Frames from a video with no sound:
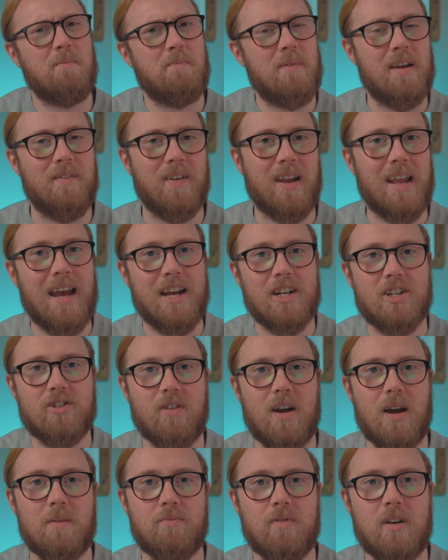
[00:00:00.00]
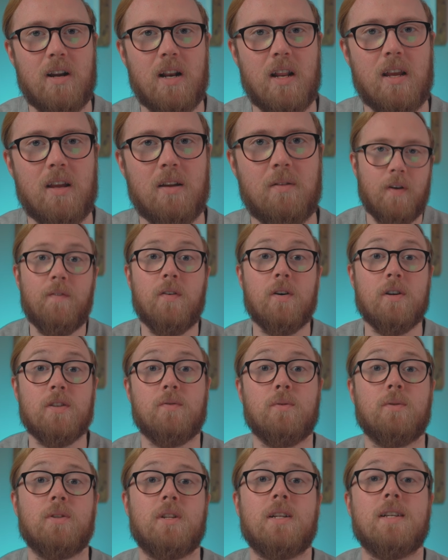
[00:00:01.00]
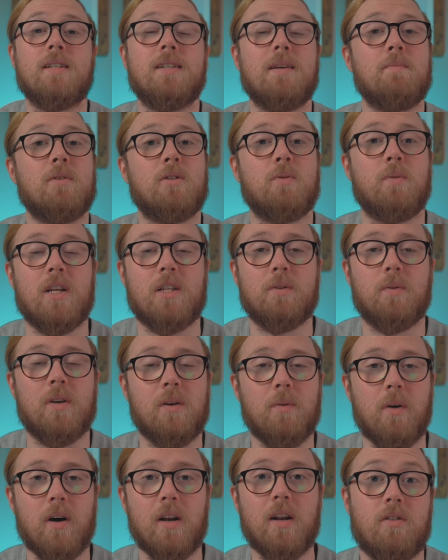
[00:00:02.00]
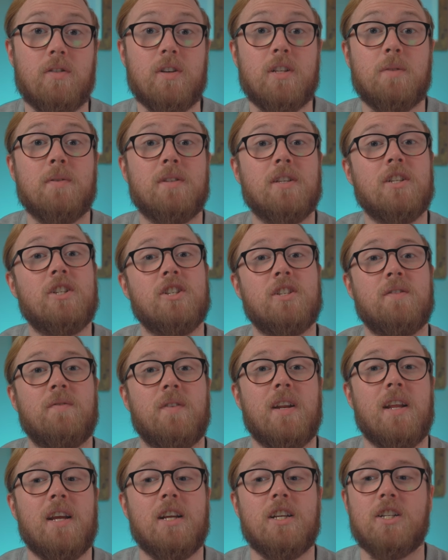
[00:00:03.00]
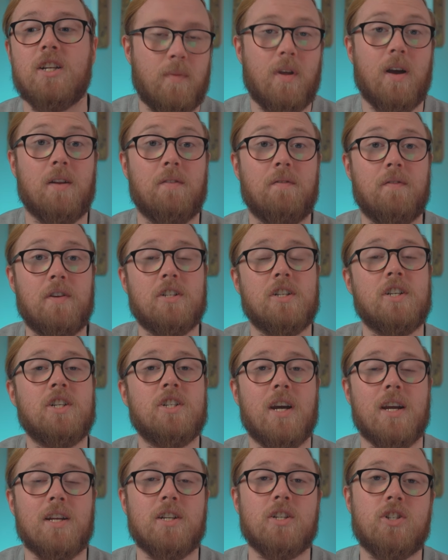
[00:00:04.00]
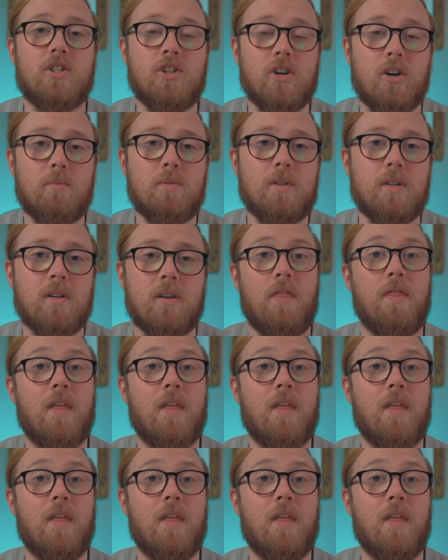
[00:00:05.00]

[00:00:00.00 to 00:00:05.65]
bit of a cash grab, really. Fast forward to December 2021. Christmas had just finished, I'd officially changed jobs.